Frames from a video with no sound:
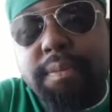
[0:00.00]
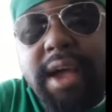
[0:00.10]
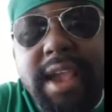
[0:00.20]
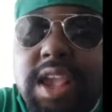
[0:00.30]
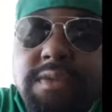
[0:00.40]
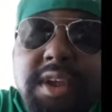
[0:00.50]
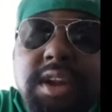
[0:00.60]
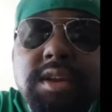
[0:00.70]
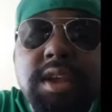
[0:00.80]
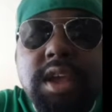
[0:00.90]
But
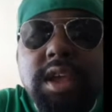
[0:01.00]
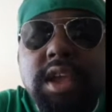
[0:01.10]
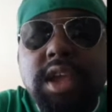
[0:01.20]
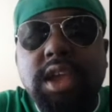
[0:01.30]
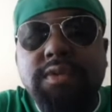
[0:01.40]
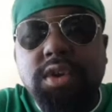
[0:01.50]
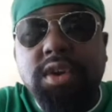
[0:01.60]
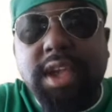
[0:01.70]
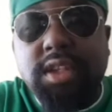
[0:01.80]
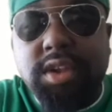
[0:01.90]
even if you
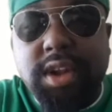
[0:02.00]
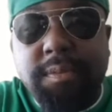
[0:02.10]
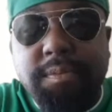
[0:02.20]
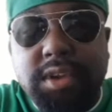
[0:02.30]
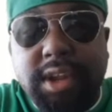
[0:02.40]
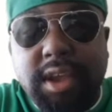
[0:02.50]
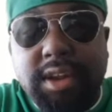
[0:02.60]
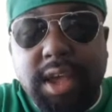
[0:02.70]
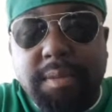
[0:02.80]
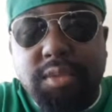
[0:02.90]
look into
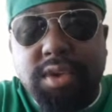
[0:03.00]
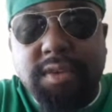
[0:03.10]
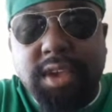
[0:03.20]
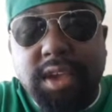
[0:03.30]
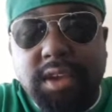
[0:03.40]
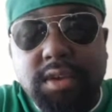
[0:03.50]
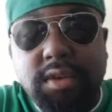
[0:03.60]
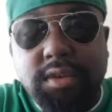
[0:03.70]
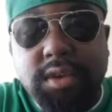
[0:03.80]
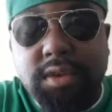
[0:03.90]
that movie
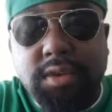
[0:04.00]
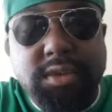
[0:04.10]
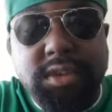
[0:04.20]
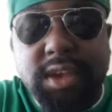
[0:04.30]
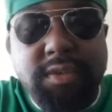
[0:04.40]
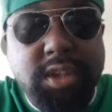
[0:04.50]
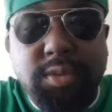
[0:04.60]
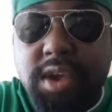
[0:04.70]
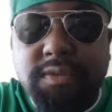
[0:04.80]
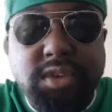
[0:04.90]
or
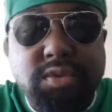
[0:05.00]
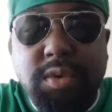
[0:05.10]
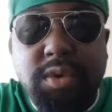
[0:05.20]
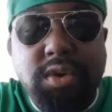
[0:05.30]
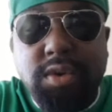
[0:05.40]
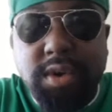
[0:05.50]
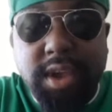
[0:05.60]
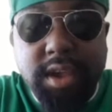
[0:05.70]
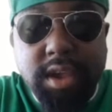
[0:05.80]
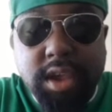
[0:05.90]
series, whatever you want to
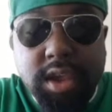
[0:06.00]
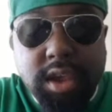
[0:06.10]
call it,